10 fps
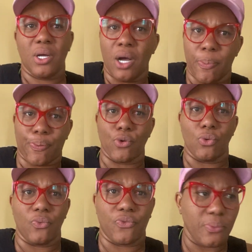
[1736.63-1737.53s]

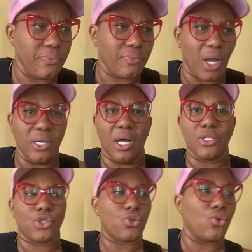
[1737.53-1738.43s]
Approved.
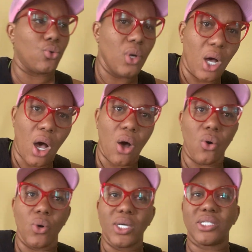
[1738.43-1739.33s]
Another school.
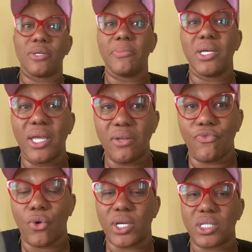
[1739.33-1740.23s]
Oh, send me an
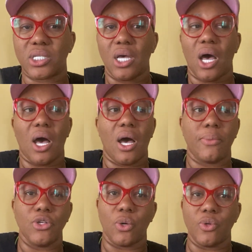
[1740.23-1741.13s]
invoice.
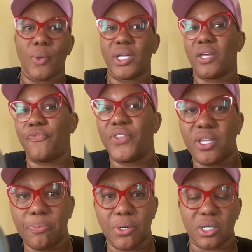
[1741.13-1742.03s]
Um, you know, we want to get
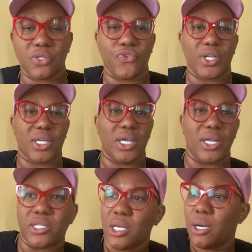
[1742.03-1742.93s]
50 books for the
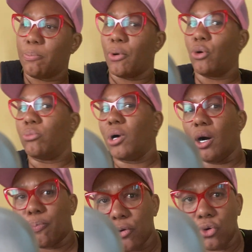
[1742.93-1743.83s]
kid. Boom.
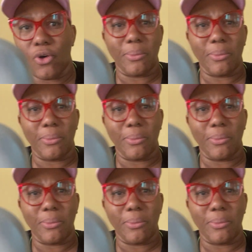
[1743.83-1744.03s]
Approved.